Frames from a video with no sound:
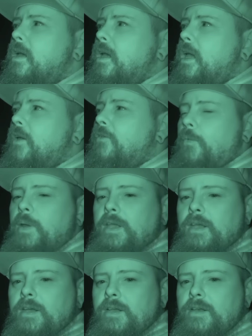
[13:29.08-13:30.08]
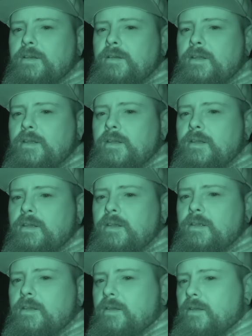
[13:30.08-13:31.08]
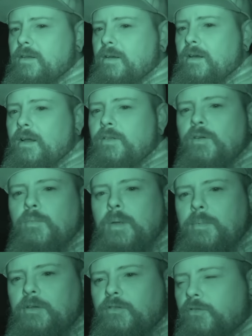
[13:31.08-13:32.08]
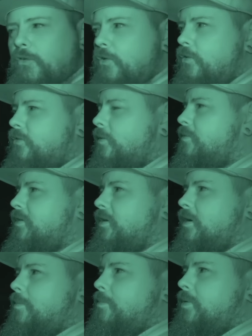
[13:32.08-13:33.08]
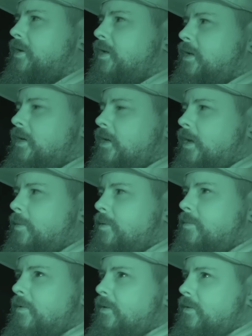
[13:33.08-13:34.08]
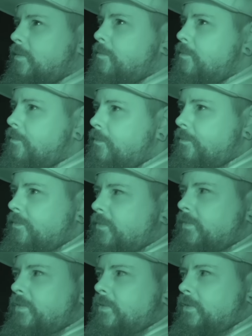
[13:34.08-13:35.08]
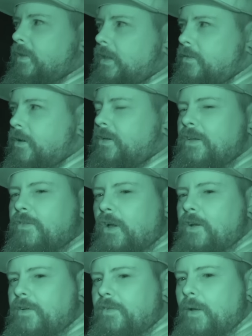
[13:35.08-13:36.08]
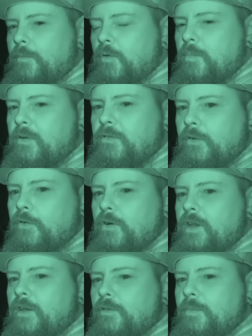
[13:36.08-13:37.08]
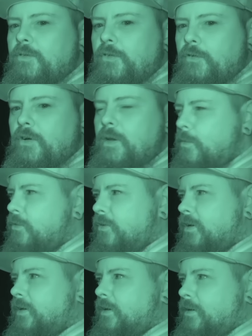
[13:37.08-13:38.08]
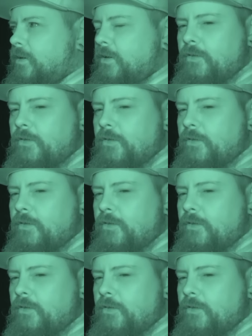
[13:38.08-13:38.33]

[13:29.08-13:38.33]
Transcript: if we can, I don't know, maybe stir something up. I mean, the ideas kind of come from Mr. Gree because Mr. Gree was like, I'm going to